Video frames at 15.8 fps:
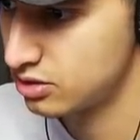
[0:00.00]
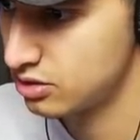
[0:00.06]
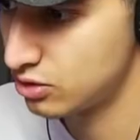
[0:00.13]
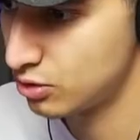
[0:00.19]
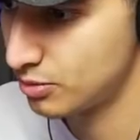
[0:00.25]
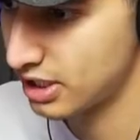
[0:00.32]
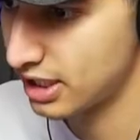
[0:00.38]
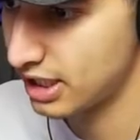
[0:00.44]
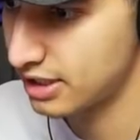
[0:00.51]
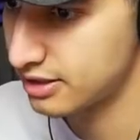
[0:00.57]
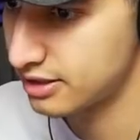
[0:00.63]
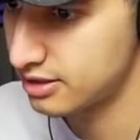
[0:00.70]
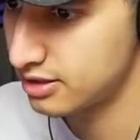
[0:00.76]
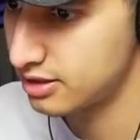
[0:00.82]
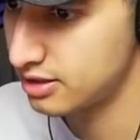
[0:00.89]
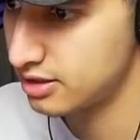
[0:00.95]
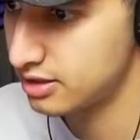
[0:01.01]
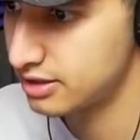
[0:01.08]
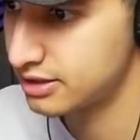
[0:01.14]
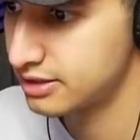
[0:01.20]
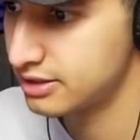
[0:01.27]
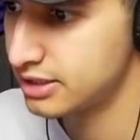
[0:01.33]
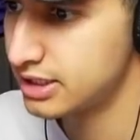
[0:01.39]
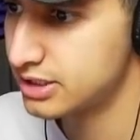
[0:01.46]
Oh my god. Uh,
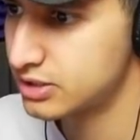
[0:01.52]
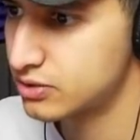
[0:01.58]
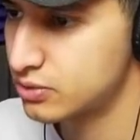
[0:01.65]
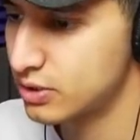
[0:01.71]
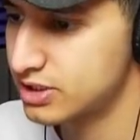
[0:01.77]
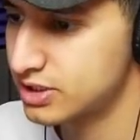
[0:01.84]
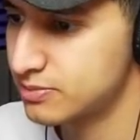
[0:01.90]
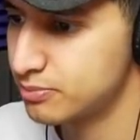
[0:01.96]
this was